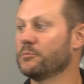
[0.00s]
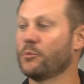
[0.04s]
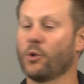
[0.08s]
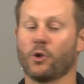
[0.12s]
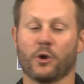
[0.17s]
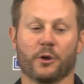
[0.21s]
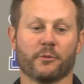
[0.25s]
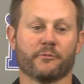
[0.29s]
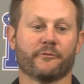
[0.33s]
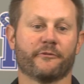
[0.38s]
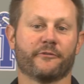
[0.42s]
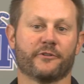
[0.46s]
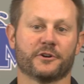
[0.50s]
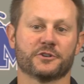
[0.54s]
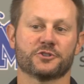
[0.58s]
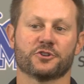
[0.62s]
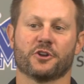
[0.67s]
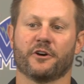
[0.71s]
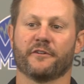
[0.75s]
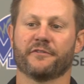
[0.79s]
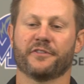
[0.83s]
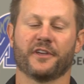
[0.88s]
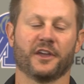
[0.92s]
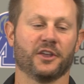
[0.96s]
Morning.
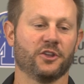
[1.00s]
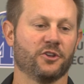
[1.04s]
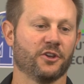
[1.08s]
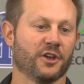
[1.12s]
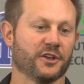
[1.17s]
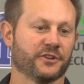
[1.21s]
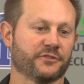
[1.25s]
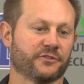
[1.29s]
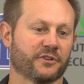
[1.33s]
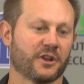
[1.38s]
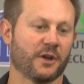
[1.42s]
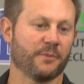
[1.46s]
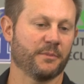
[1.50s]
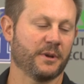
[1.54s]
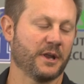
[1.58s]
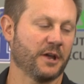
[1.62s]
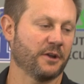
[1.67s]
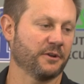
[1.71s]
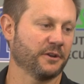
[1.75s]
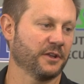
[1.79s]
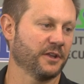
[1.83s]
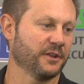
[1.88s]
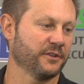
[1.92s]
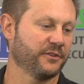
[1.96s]
First off, thank you guys for coming
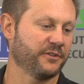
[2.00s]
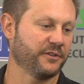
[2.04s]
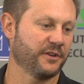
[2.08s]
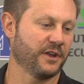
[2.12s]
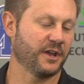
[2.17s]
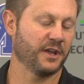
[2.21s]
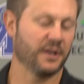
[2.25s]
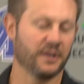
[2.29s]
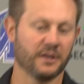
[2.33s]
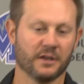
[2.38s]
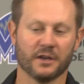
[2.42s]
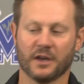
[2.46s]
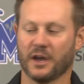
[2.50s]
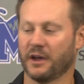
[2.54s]
out again today.